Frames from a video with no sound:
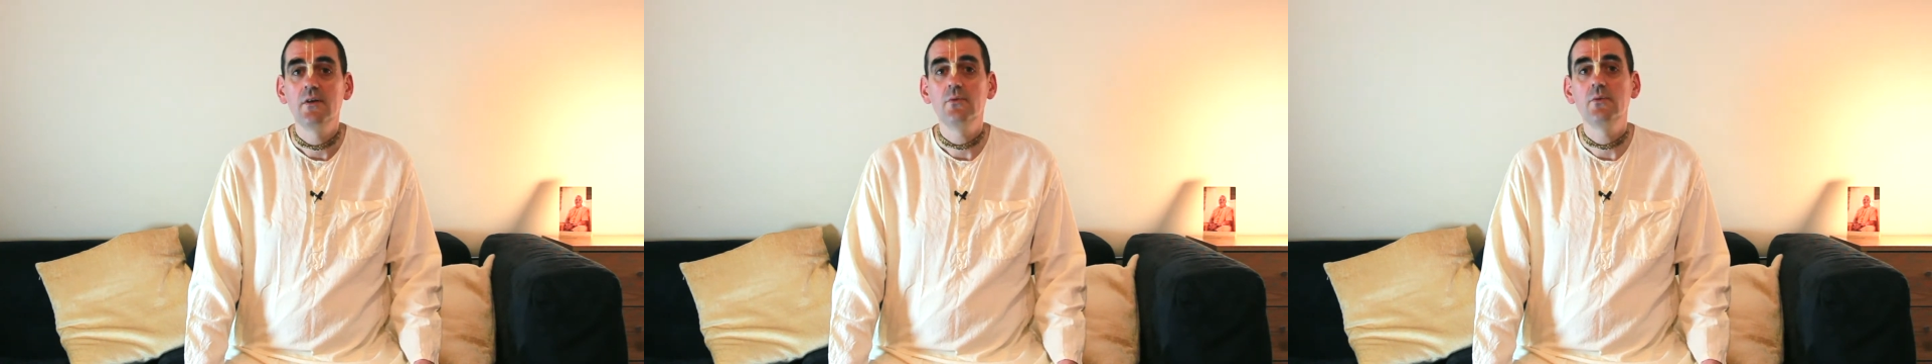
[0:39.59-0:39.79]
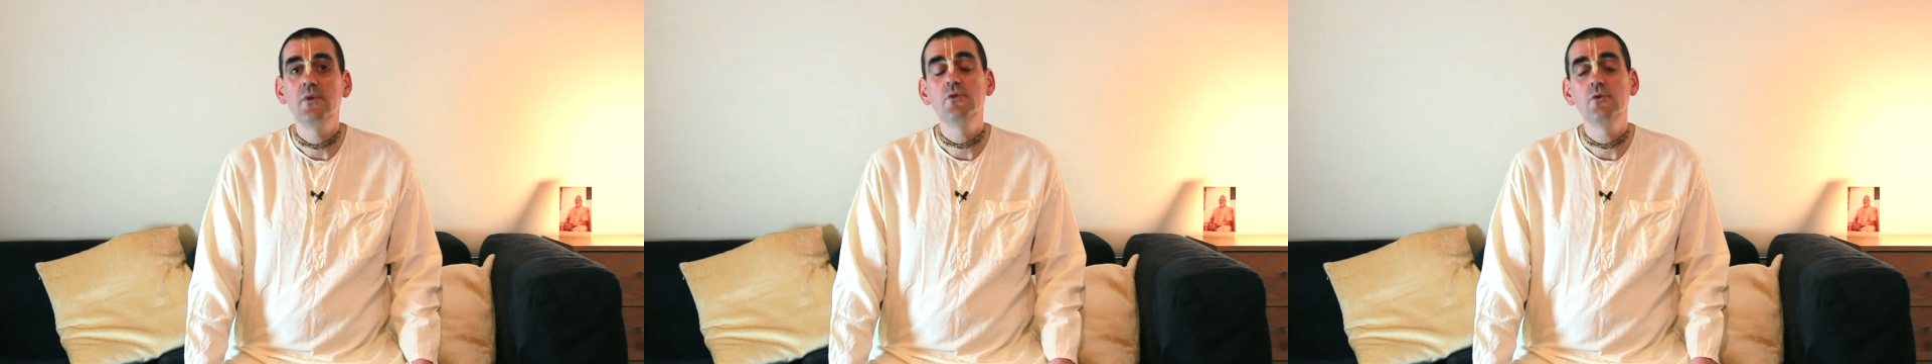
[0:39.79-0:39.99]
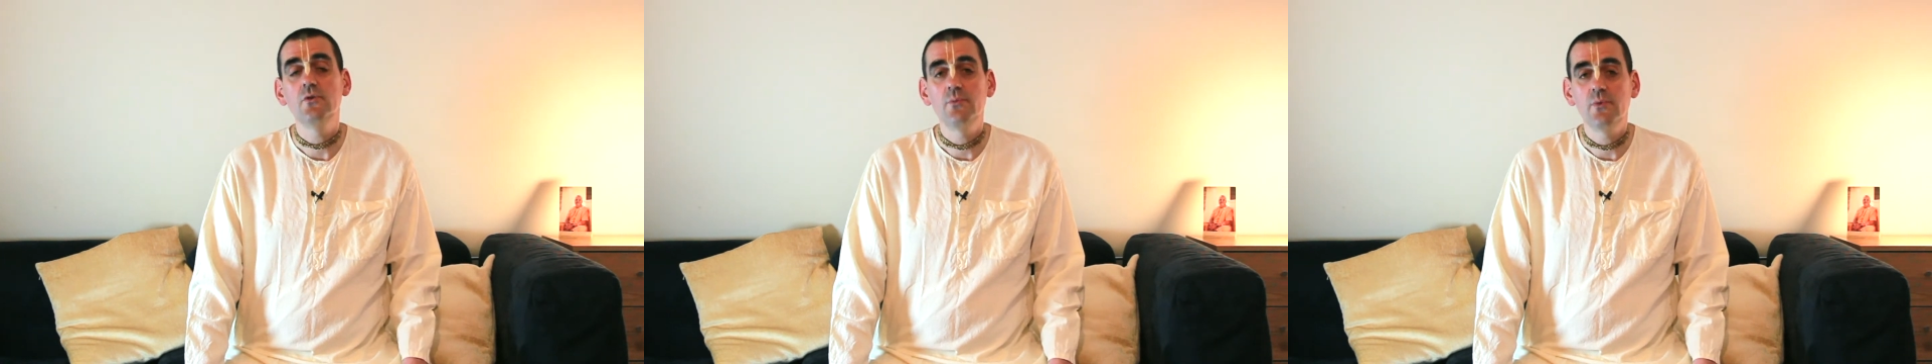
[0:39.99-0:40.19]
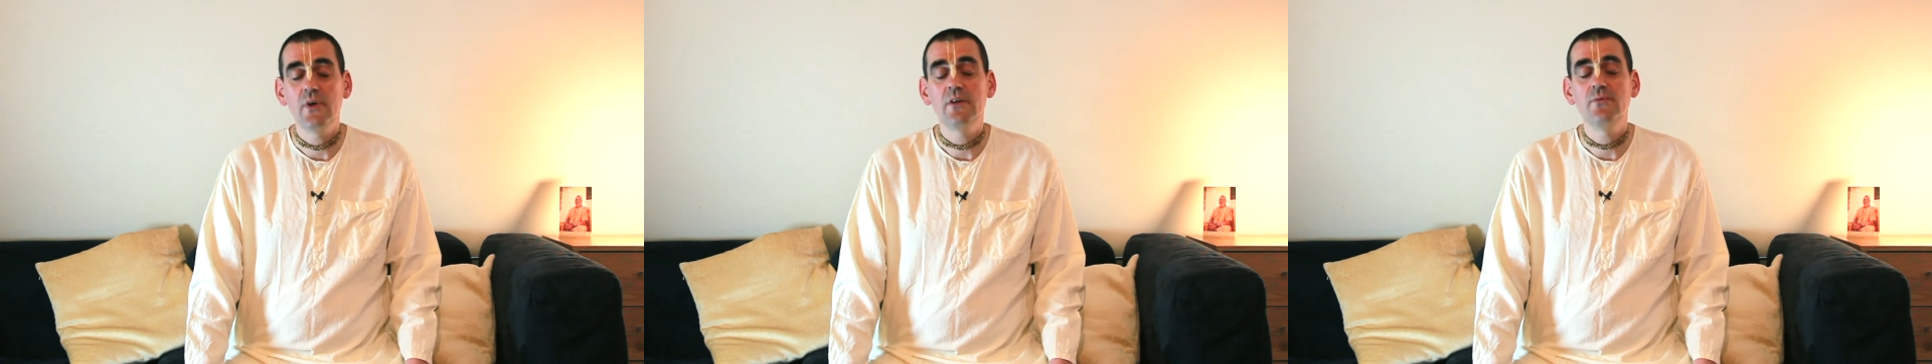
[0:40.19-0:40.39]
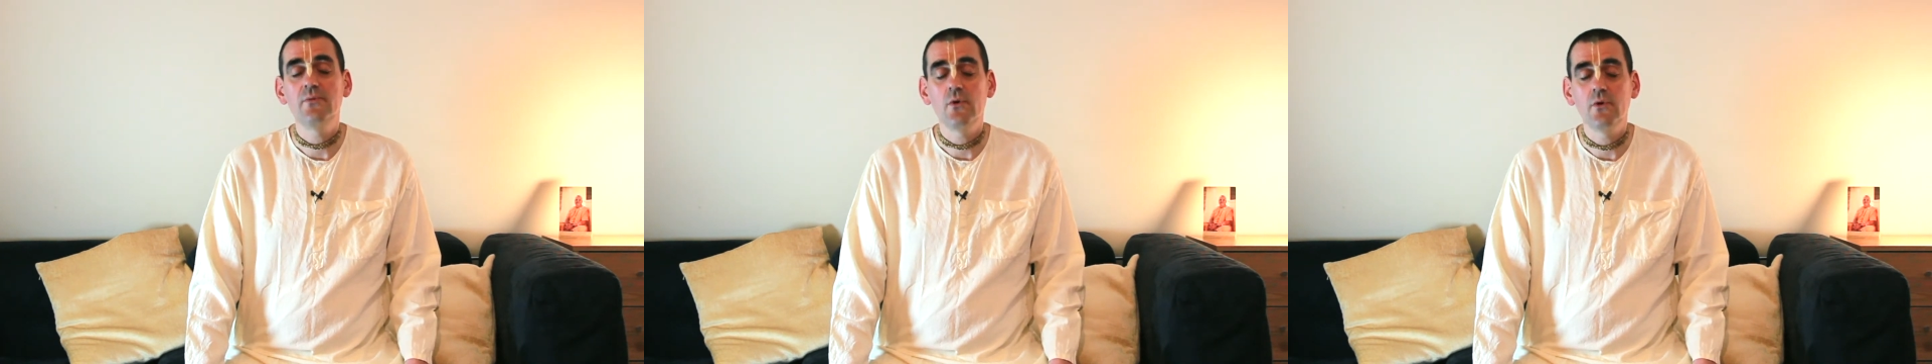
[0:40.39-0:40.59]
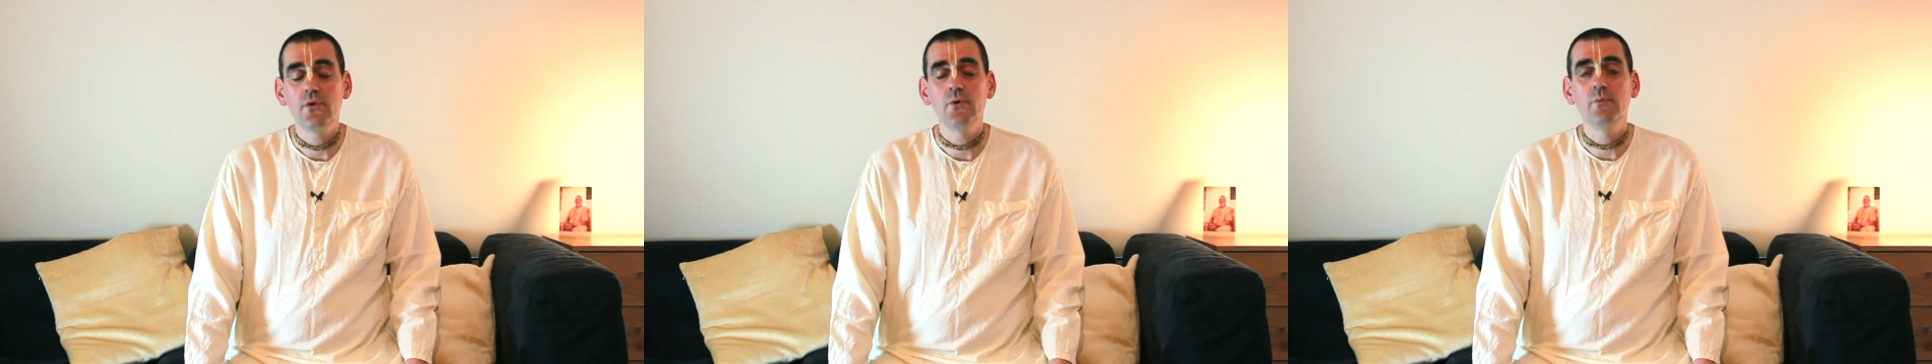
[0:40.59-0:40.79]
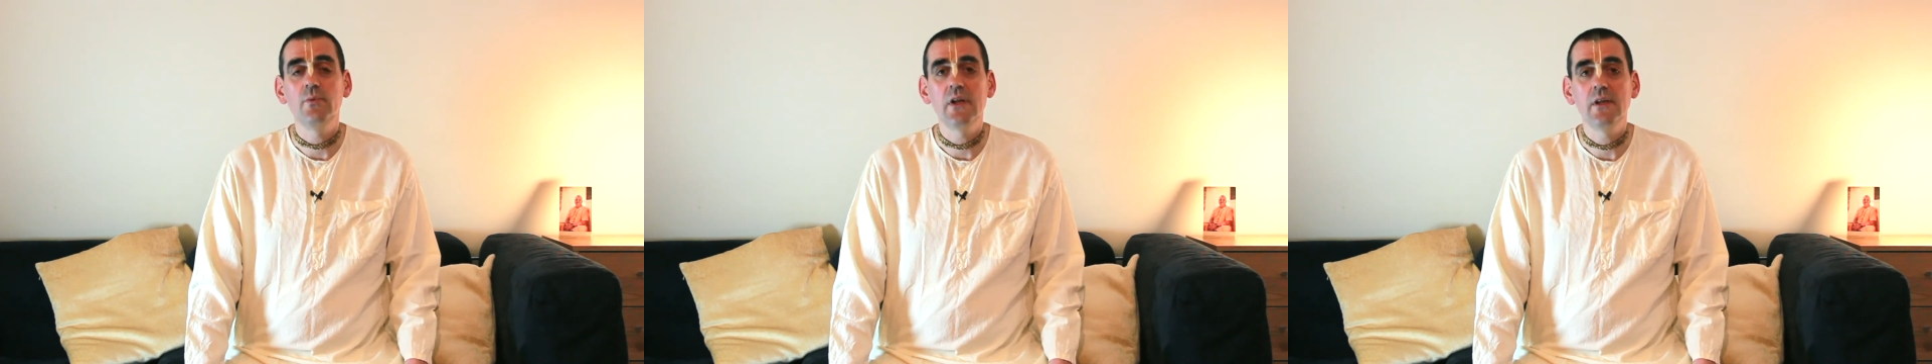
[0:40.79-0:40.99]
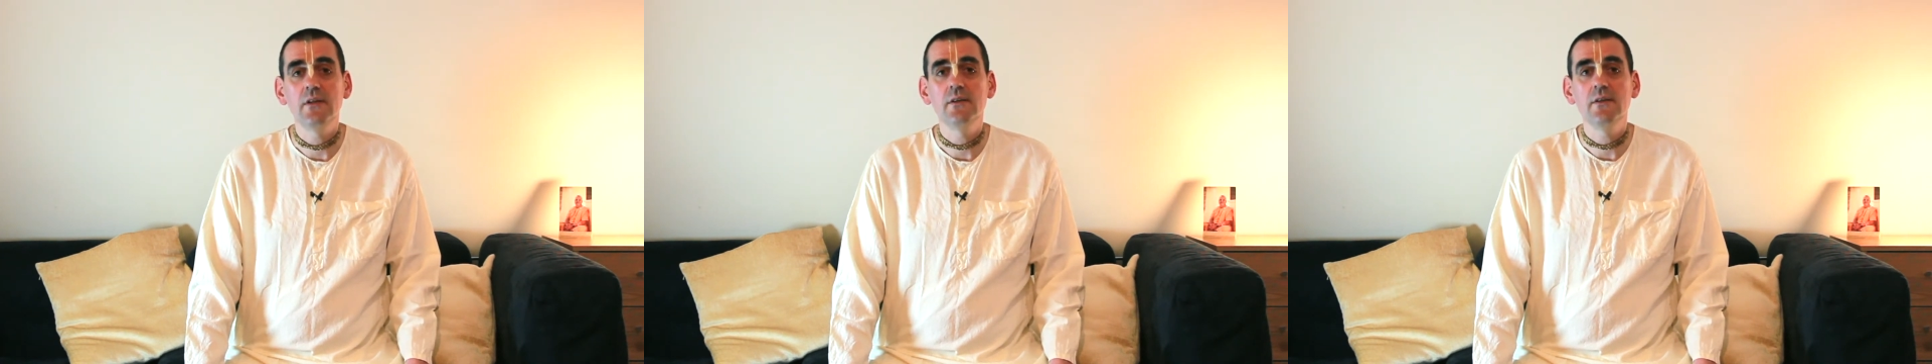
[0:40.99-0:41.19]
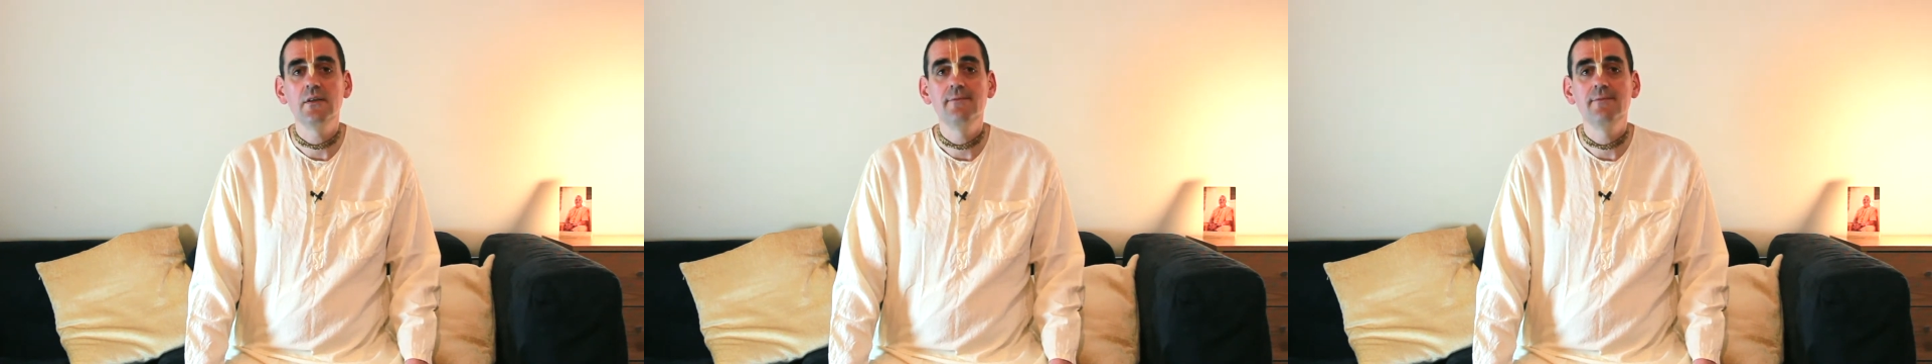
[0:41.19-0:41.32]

we should pray for humility.